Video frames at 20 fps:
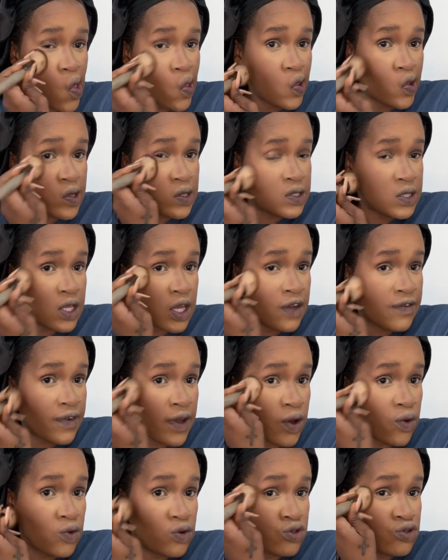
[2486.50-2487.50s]
this thing, if I
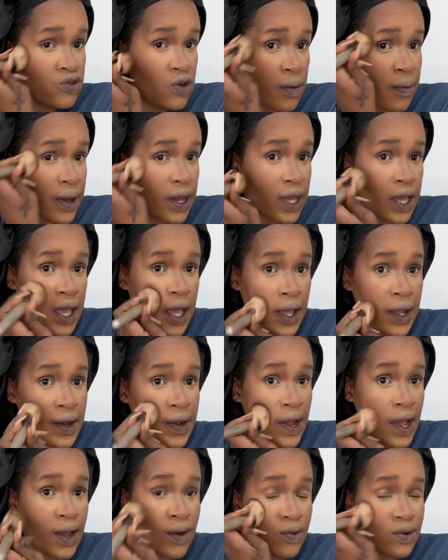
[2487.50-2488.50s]
go to a market,
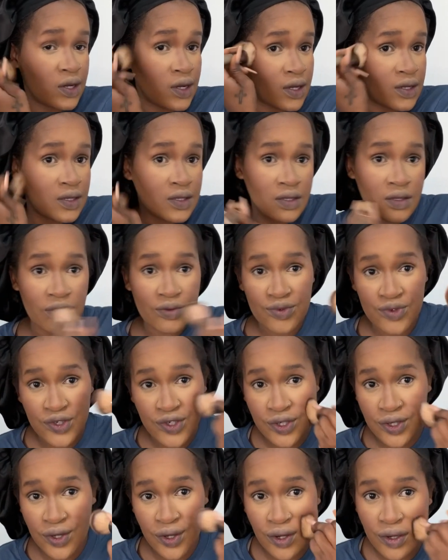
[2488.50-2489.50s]
I wanna
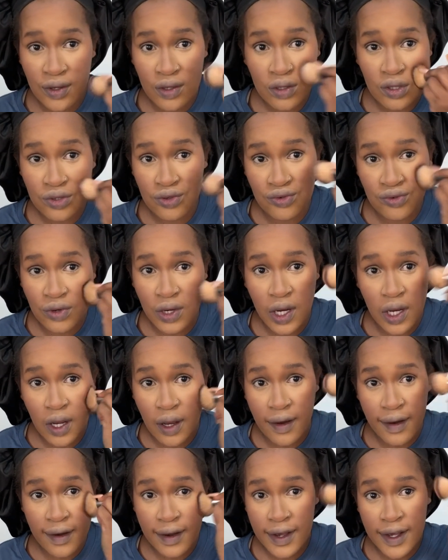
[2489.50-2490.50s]
chill, drink,
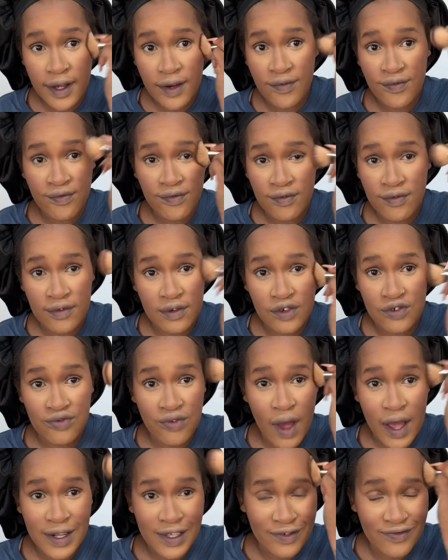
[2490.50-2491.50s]
eat food,
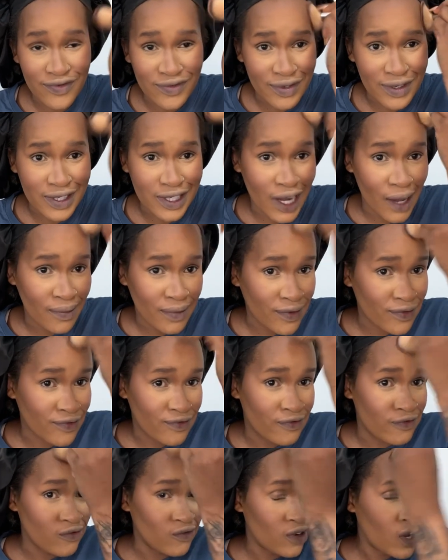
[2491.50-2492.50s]
try different type of
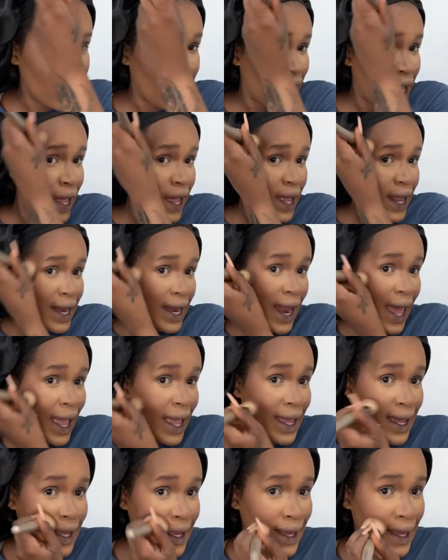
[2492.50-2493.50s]
food,
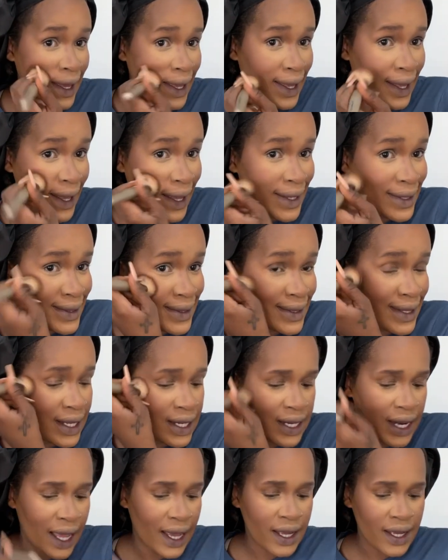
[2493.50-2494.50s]
like, as
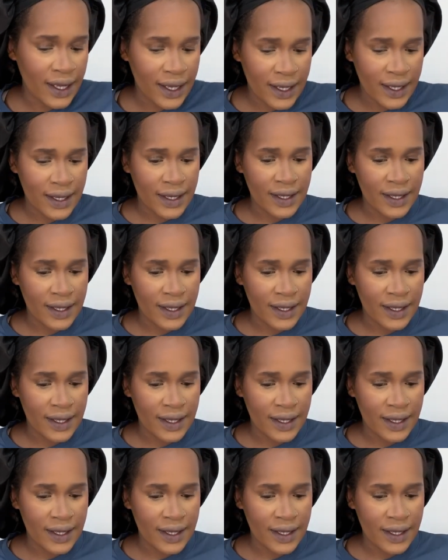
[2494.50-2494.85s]
in, like,